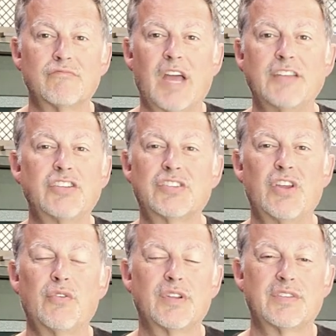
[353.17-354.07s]
I just
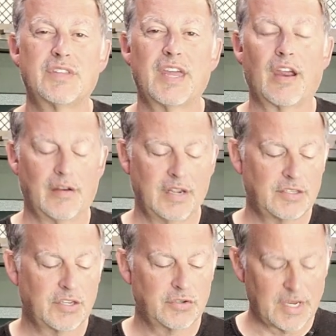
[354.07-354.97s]
know it's there.
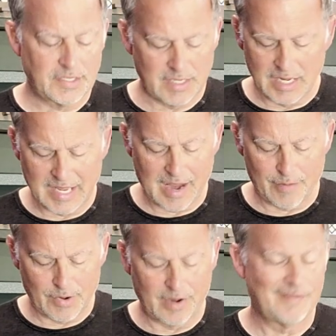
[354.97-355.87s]
It's a trusty
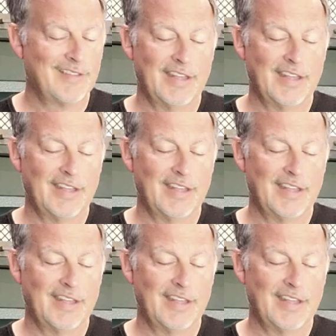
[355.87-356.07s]
camera.